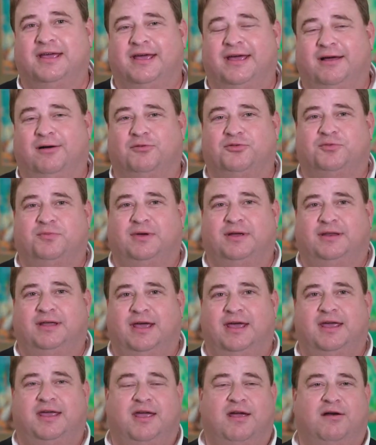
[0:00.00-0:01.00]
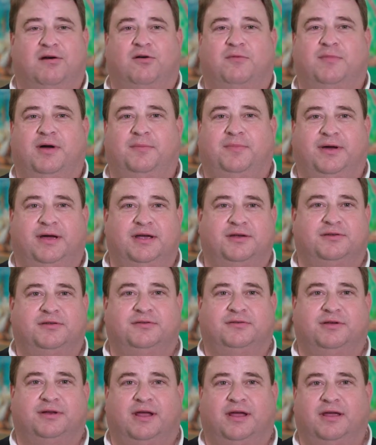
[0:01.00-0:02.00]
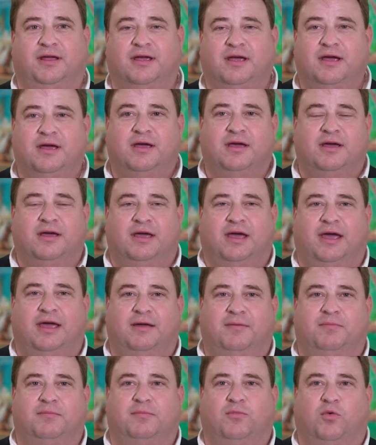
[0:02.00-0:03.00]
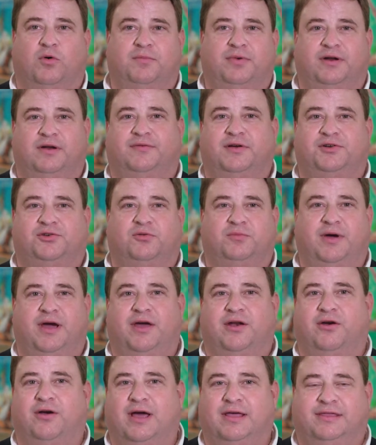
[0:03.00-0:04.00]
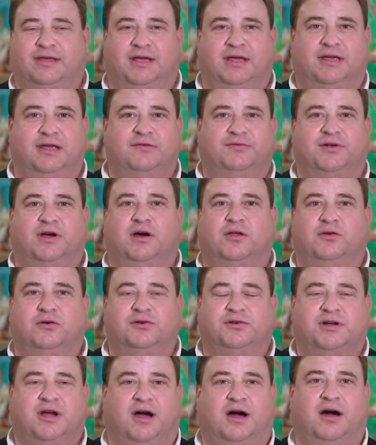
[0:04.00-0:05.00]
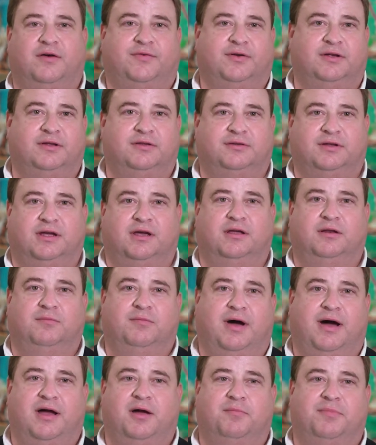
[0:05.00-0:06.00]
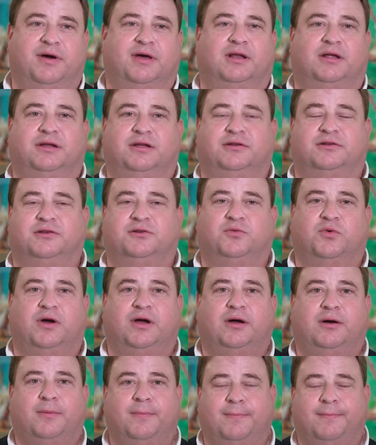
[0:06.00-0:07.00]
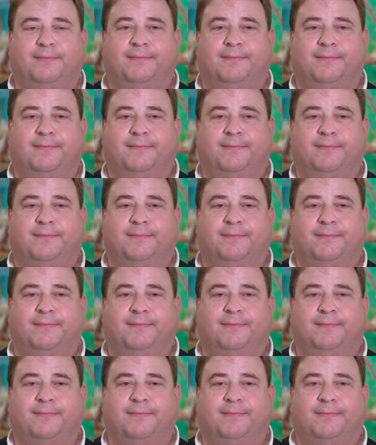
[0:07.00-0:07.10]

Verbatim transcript: helps me take care of my patients in a, a more beneficial manner, and I think it gives others confidence in my abilities as well.